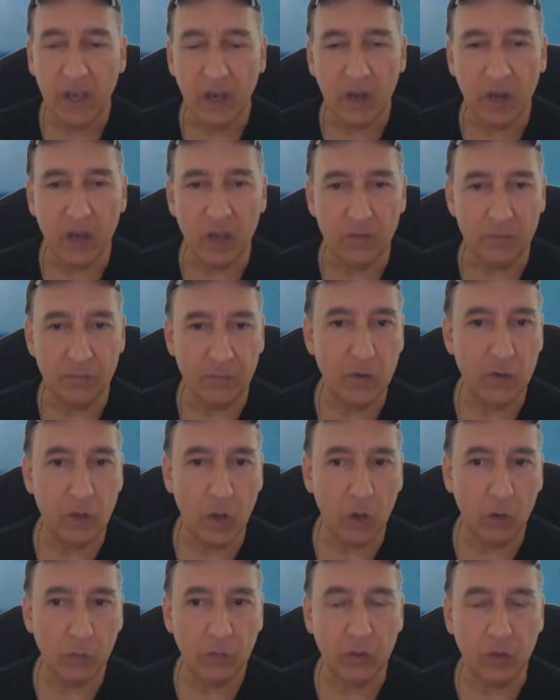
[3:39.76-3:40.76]
if you
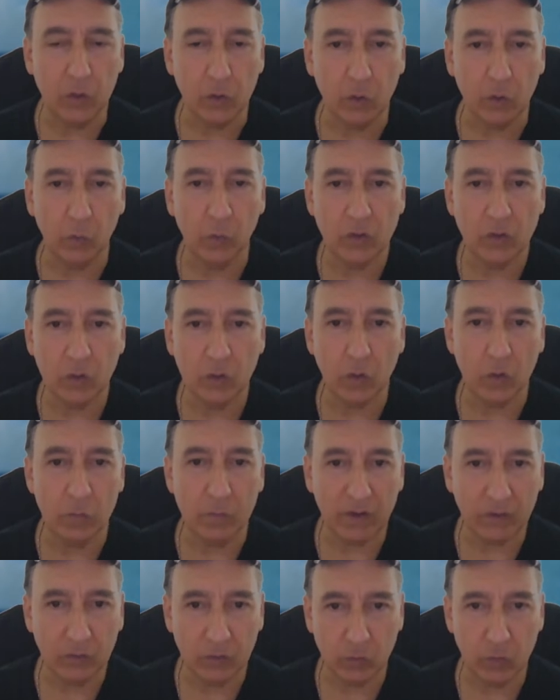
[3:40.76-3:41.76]
don't, you could always go to
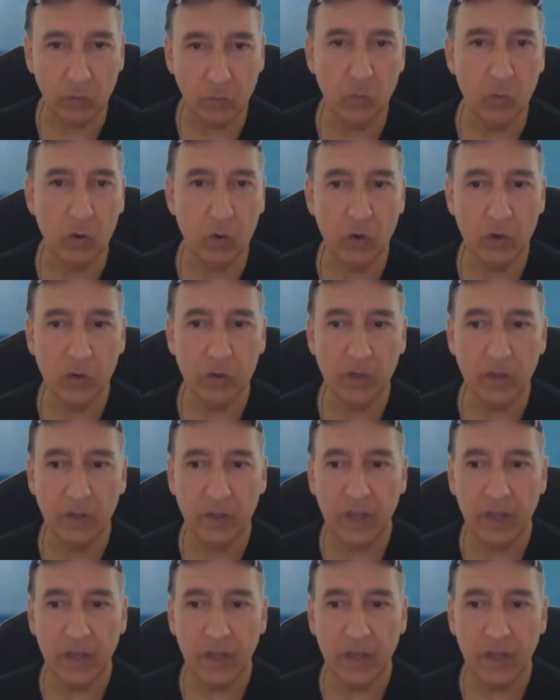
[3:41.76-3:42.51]
Microsoft Word,